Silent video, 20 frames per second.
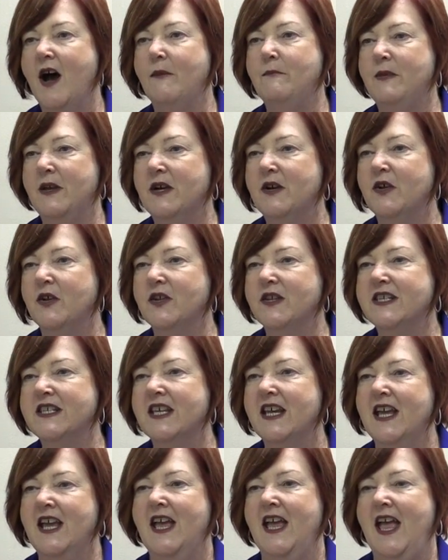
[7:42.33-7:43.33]

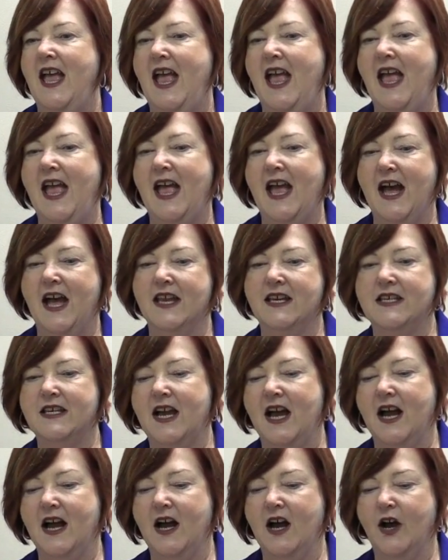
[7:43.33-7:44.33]
bills, and
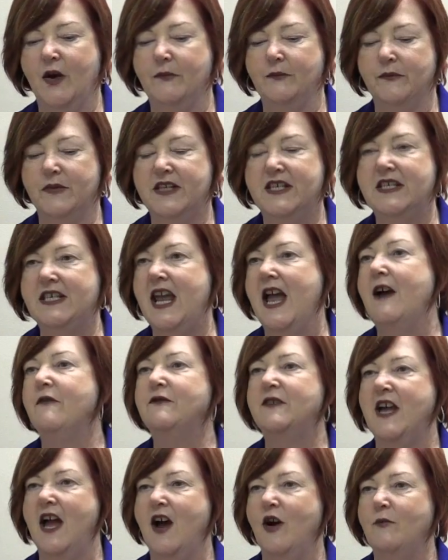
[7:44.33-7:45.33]

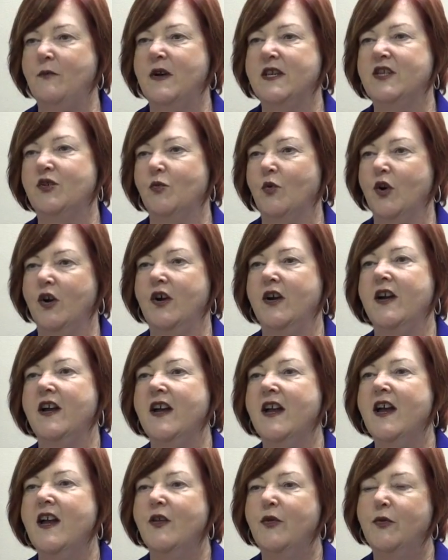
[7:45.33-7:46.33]
staff to help us work
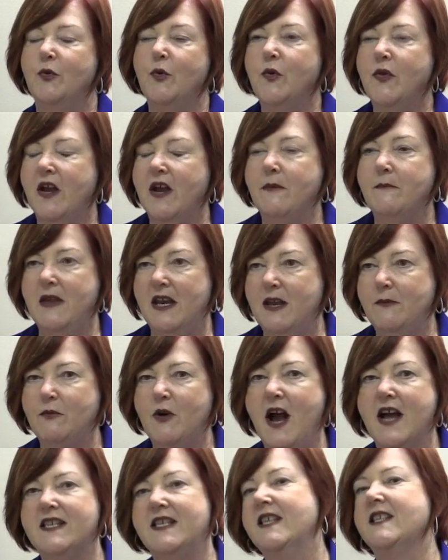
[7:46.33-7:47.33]
through the committee
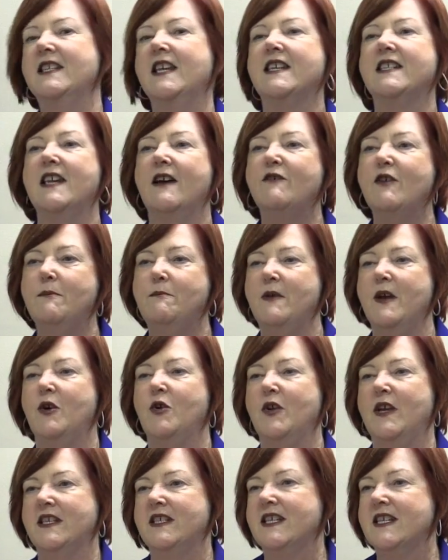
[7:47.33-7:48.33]
process, because every
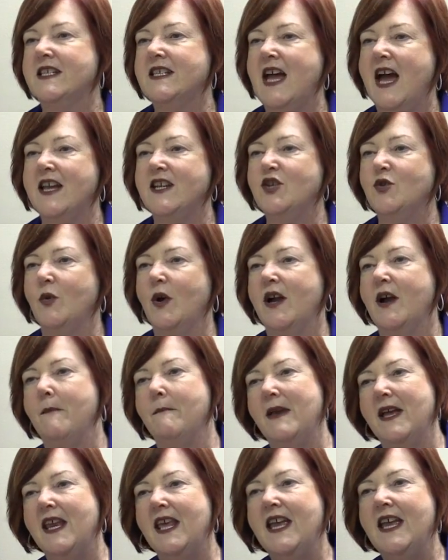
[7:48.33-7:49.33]
bill gets assigned to a
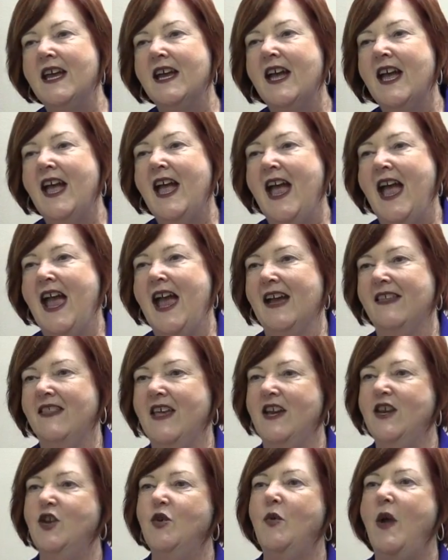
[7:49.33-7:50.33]
committee, and
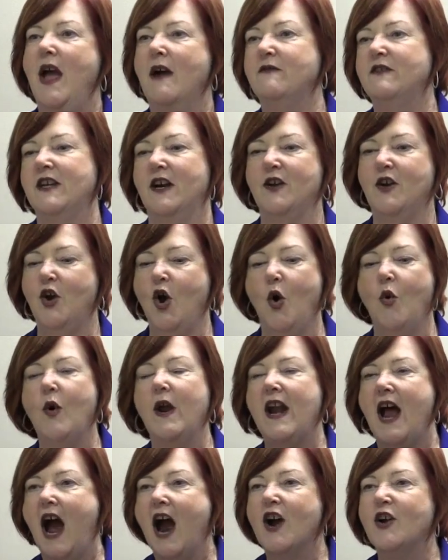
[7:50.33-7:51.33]
then you have to go
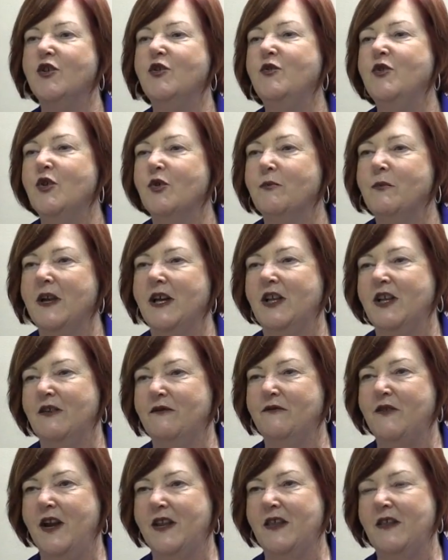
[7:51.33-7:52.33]
and argue your bill in
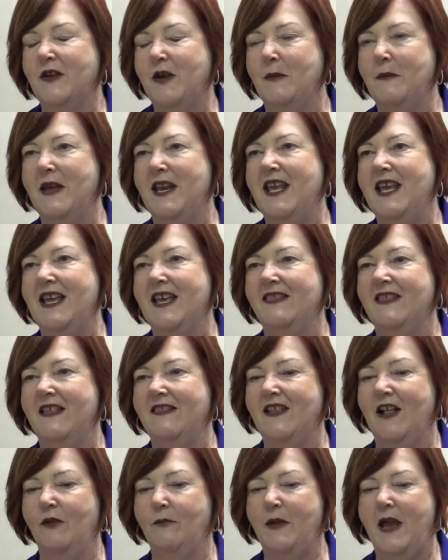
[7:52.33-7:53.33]
front of the committee, and
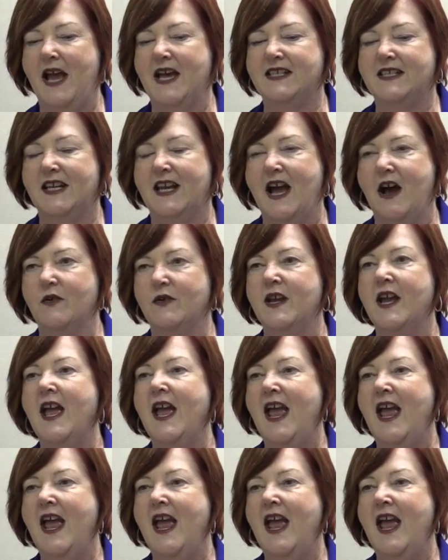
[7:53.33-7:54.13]
then they'll pass it out,